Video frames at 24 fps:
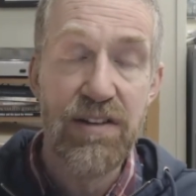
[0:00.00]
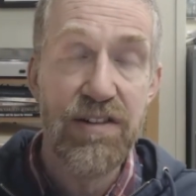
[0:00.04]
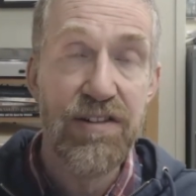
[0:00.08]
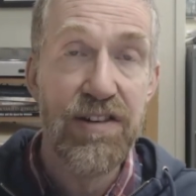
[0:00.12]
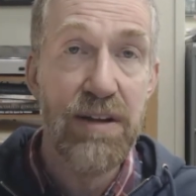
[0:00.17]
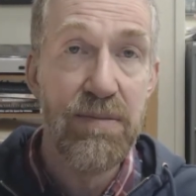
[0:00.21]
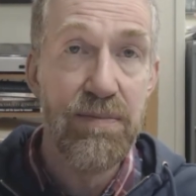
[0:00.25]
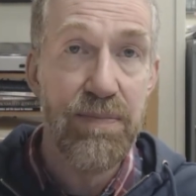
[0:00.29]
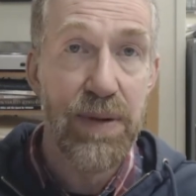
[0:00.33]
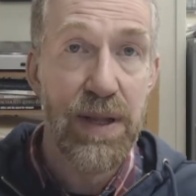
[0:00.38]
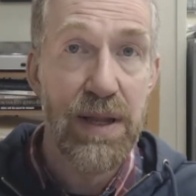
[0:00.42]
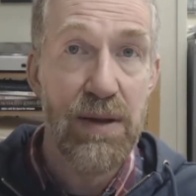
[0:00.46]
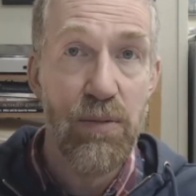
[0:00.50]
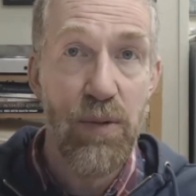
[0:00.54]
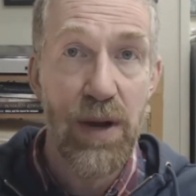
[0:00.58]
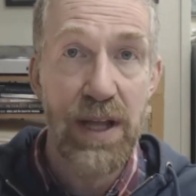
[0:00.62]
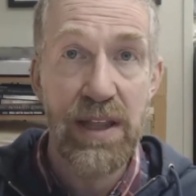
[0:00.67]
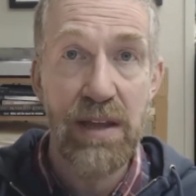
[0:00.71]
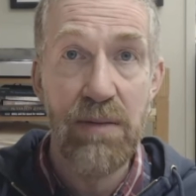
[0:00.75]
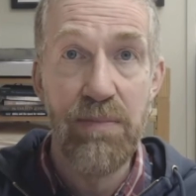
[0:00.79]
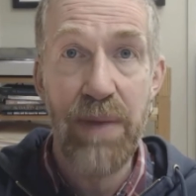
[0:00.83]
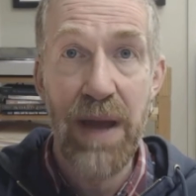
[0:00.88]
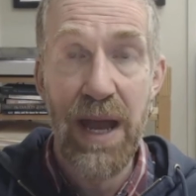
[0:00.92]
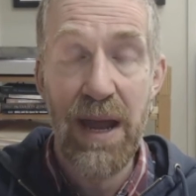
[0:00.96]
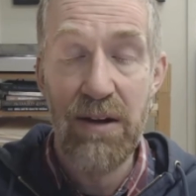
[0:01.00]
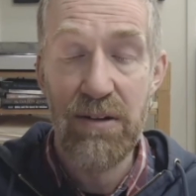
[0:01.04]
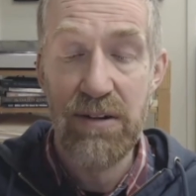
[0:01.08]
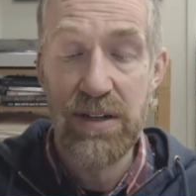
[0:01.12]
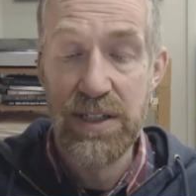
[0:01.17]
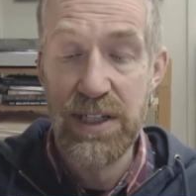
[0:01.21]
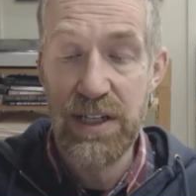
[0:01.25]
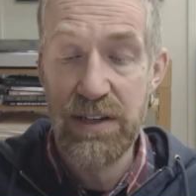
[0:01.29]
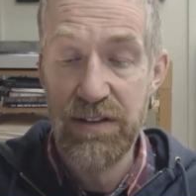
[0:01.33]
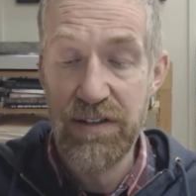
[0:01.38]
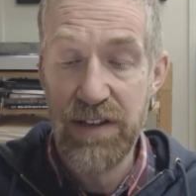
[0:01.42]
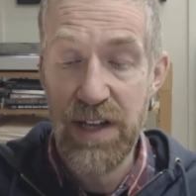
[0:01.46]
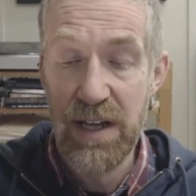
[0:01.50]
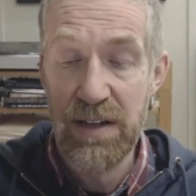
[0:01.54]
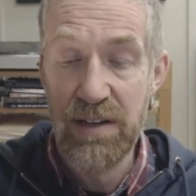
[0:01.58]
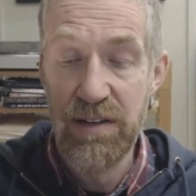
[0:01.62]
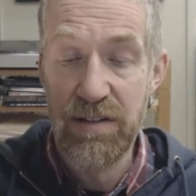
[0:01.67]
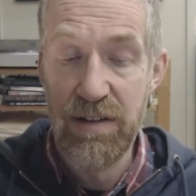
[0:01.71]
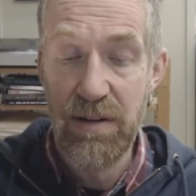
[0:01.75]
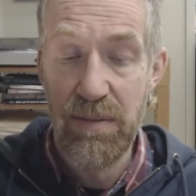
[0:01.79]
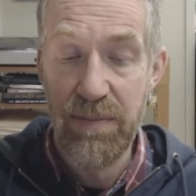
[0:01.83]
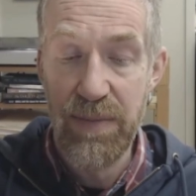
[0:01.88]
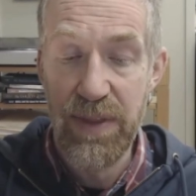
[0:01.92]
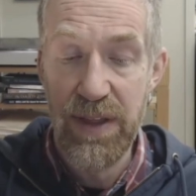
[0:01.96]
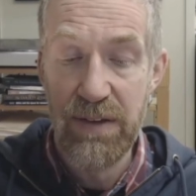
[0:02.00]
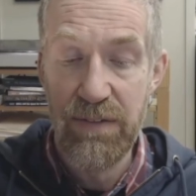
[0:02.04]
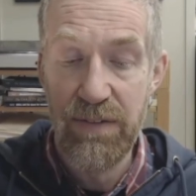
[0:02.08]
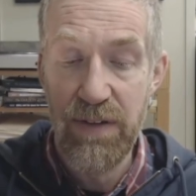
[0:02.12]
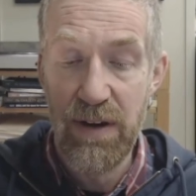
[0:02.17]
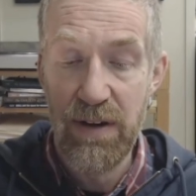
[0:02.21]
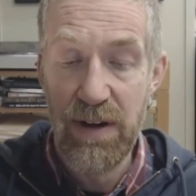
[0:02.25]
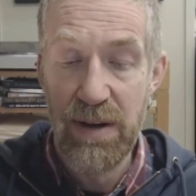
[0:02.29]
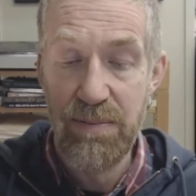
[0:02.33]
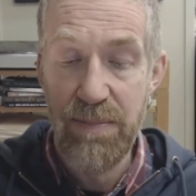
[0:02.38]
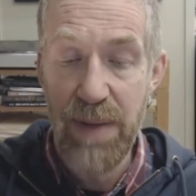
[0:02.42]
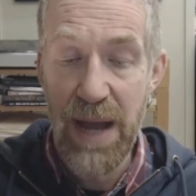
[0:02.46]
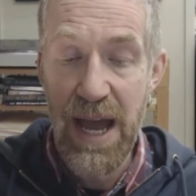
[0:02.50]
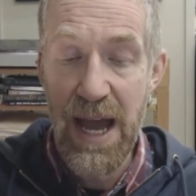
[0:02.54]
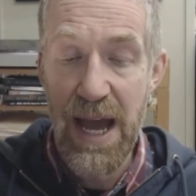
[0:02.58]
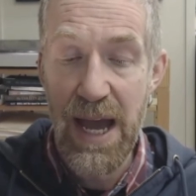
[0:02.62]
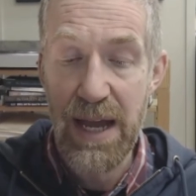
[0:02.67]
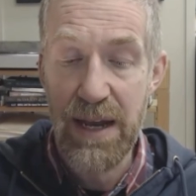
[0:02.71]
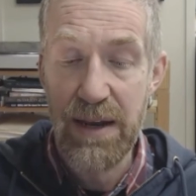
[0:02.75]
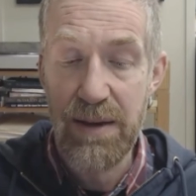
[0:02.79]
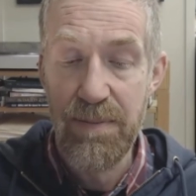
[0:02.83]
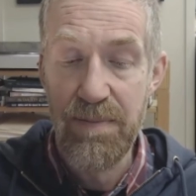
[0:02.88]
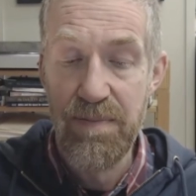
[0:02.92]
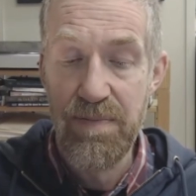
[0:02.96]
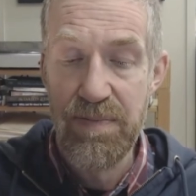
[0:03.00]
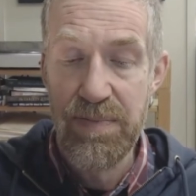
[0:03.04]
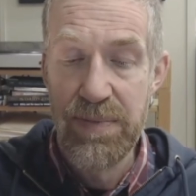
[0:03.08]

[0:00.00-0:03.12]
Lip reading: simply when the parent has done something very bad.